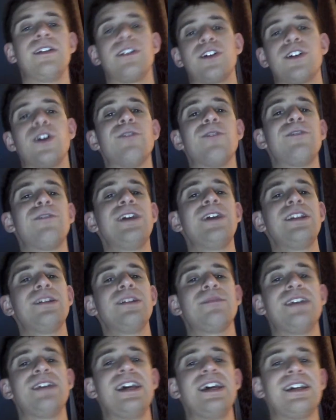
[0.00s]
Kofi ended
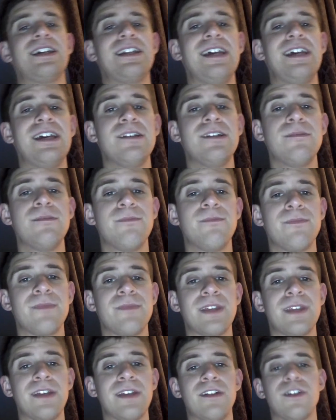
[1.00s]
up tagging in.
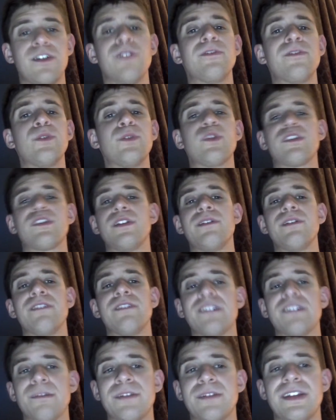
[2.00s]
Kofi was delivering
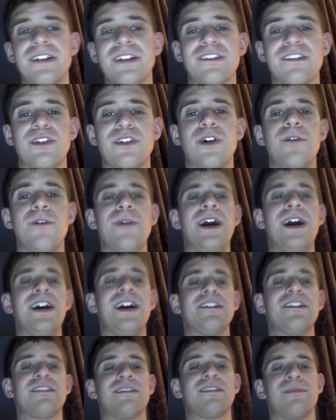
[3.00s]
some kicks to
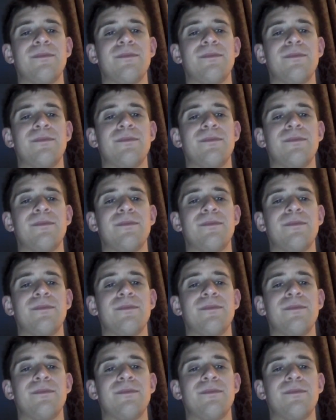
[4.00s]
Omos,